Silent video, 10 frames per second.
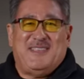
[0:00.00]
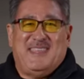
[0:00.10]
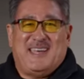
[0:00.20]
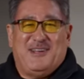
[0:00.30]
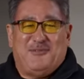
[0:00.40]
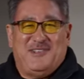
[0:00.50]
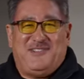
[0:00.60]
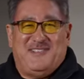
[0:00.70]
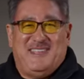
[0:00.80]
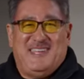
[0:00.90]
They got
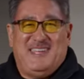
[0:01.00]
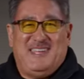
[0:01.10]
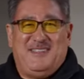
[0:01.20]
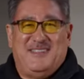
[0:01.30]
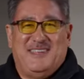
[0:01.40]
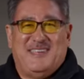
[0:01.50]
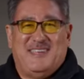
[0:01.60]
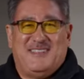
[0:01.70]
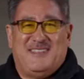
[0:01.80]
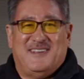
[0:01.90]
what you need,
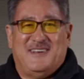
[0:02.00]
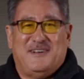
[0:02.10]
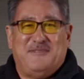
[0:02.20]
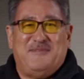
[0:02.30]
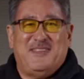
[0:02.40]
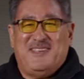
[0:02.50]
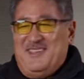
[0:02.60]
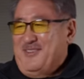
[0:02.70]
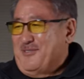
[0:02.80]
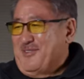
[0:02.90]
and
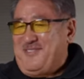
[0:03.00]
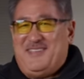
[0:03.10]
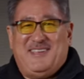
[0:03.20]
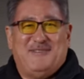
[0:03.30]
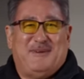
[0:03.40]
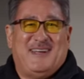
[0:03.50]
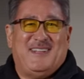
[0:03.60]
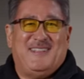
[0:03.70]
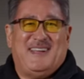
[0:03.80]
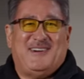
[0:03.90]
we'll see
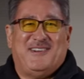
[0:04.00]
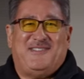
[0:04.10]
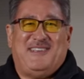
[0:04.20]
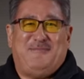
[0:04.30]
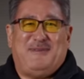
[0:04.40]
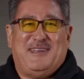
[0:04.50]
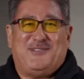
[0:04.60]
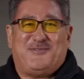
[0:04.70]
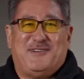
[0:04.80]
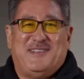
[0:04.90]
about how our cheap-ass
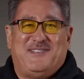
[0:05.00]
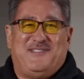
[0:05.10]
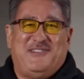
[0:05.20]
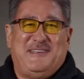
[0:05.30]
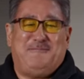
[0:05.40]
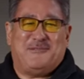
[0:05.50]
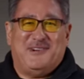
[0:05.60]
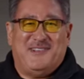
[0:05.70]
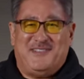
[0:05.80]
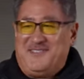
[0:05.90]
friend's Jeep
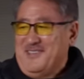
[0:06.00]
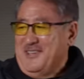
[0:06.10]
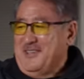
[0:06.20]
runs.